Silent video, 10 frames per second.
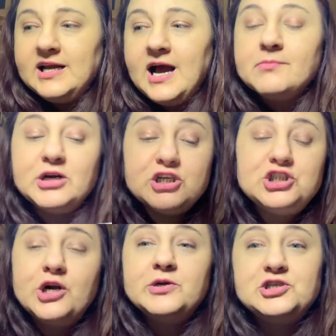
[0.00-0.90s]
I'm going to
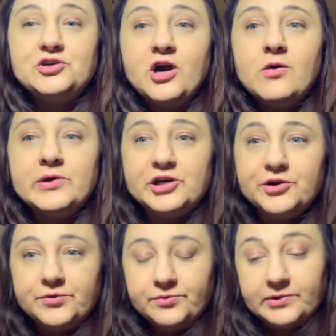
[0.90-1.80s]
show it to y'all when
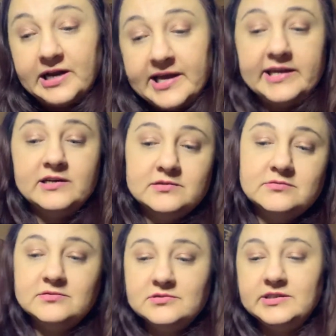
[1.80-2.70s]
you, when I
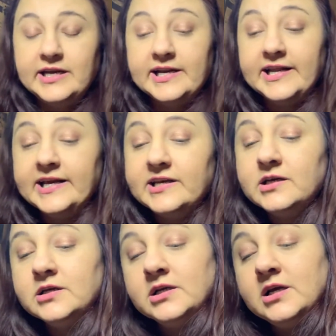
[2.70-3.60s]
get it in.
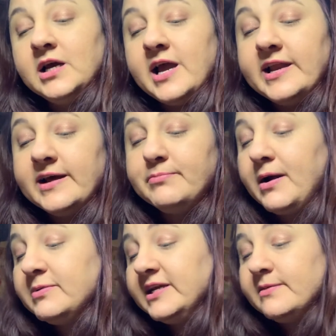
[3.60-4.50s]
And I'm
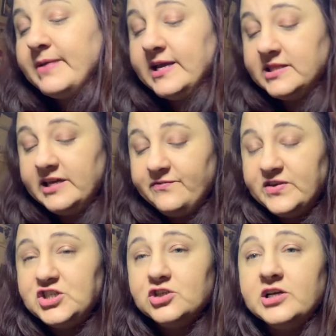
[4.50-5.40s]
probably going to make the
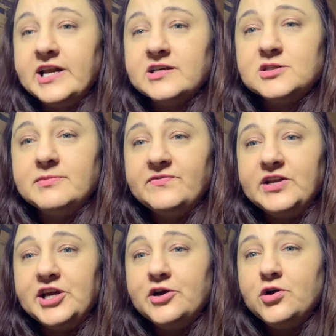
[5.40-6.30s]
official announcement
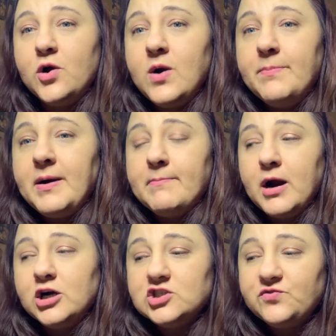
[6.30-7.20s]
video go up on
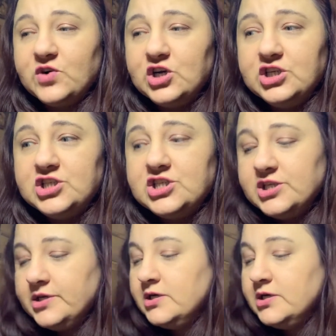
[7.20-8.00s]
March 1st